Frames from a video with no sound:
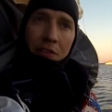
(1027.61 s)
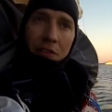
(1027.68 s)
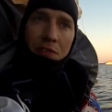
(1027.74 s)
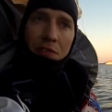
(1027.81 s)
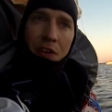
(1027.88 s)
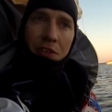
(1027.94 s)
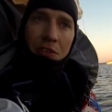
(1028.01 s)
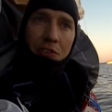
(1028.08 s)
The
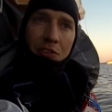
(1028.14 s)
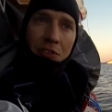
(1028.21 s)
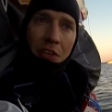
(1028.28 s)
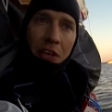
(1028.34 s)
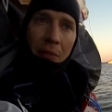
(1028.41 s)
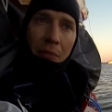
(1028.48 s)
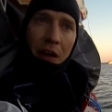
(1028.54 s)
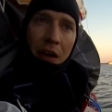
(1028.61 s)
sun just
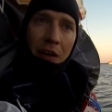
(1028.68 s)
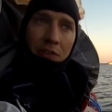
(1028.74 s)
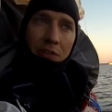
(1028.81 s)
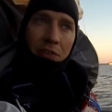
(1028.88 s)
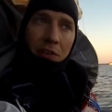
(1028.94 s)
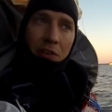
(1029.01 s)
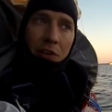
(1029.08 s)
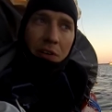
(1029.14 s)
came out,
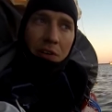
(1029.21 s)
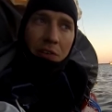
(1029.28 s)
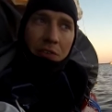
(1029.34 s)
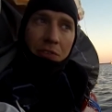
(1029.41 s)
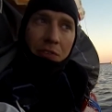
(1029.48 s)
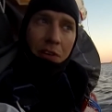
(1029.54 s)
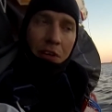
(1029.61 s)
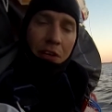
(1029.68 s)
so it's
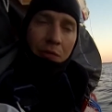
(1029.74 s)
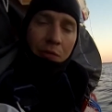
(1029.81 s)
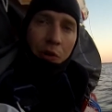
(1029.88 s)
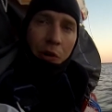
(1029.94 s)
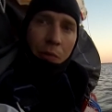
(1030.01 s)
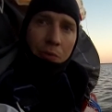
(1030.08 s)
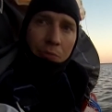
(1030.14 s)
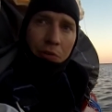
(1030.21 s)
start getting
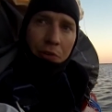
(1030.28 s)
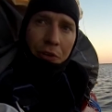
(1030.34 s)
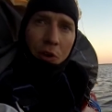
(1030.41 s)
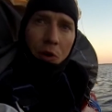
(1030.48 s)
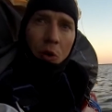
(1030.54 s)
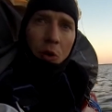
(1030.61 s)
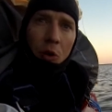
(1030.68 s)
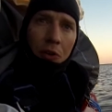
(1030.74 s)
warm. It's pretty
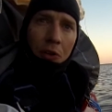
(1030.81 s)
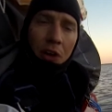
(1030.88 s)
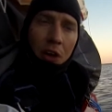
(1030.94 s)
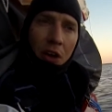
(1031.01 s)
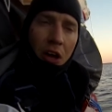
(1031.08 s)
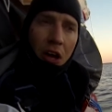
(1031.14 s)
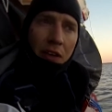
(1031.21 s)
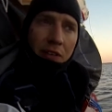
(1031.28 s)
cold.
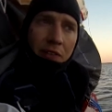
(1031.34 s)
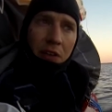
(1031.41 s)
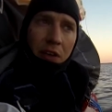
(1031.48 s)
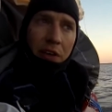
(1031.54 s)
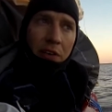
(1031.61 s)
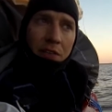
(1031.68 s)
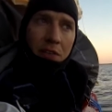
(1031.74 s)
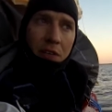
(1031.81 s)
I'd say
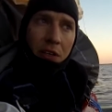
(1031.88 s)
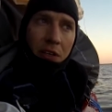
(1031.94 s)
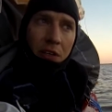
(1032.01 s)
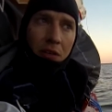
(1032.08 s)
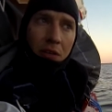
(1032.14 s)
it's like,